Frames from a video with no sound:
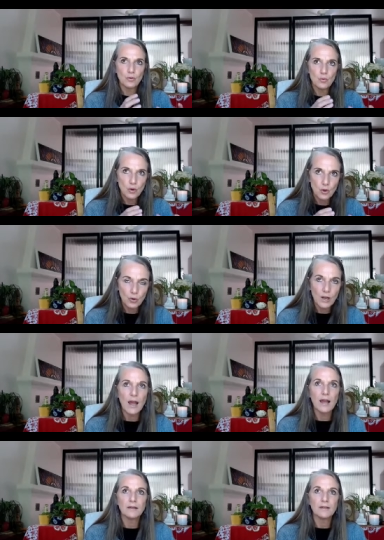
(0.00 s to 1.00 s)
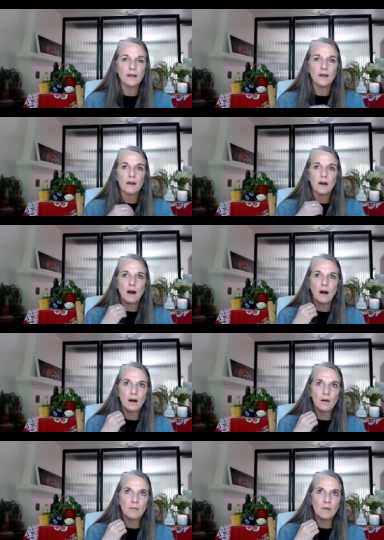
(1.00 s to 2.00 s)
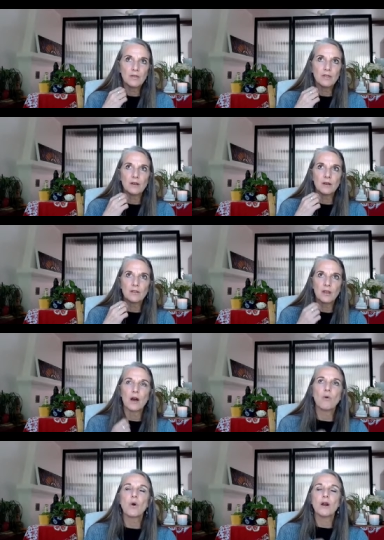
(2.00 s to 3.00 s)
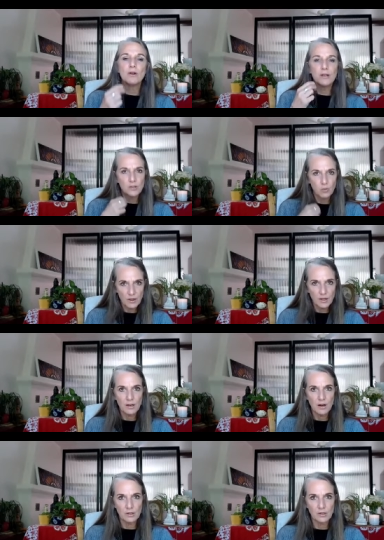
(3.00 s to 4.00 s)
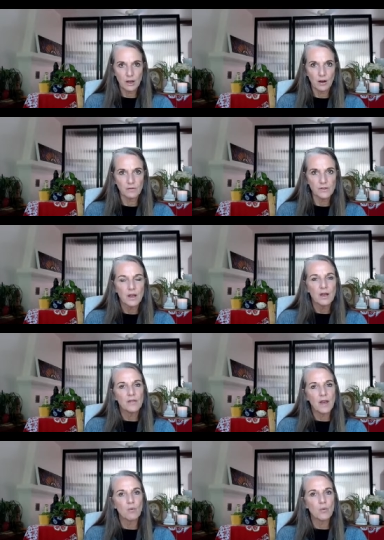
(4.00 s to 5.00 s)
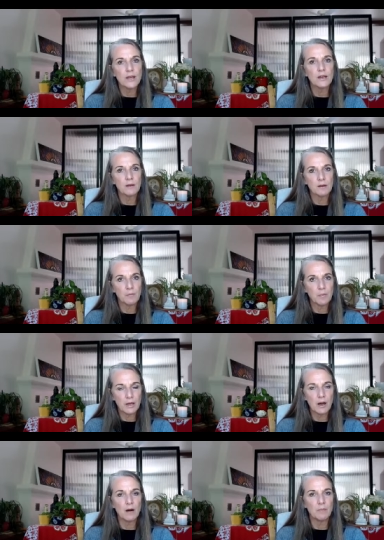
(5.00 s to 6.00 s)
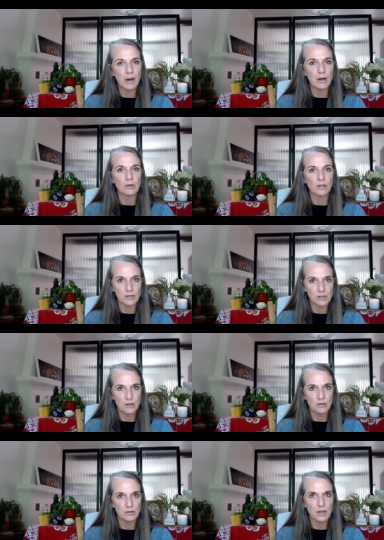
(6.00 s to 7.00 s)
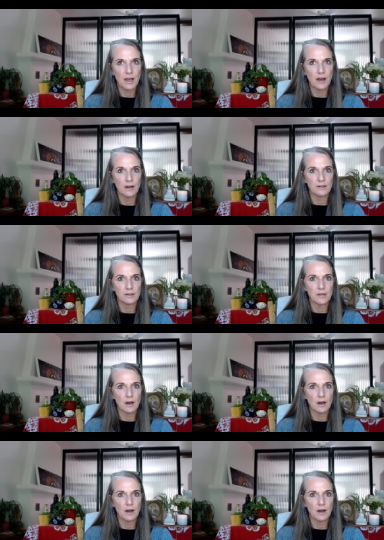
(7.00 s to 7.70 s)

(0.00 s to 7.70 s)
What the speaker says: create the awareness within ourselves that we can become better listeners. And